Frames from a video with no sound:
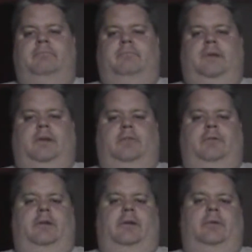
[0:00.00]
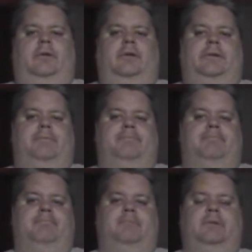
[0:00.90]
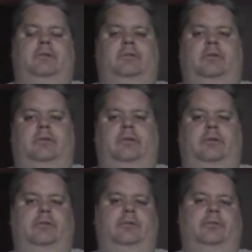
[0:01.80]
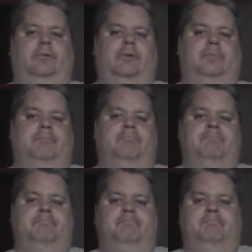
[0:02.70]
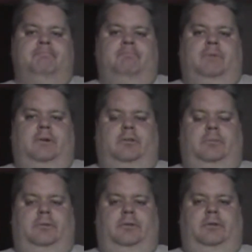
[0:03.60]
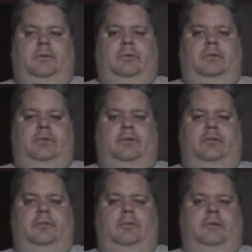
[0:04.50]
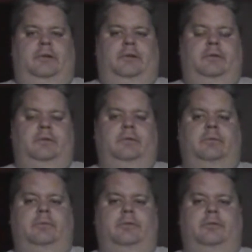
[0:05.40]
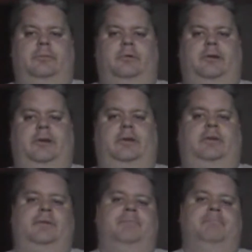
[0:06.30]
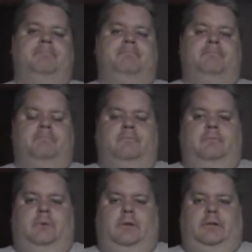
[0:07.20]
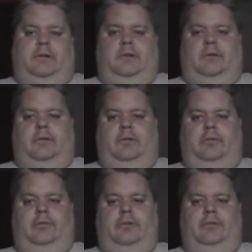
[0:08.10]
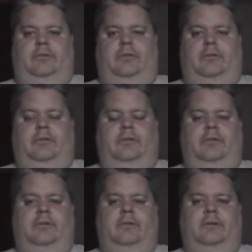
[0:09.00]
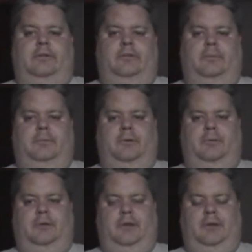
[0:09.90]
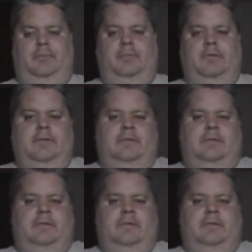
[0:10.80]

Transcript: make a video on, and I guess you can cross off one possibility I would have done during my winter break, but the Calgary Roughnecks, their next upcoming game,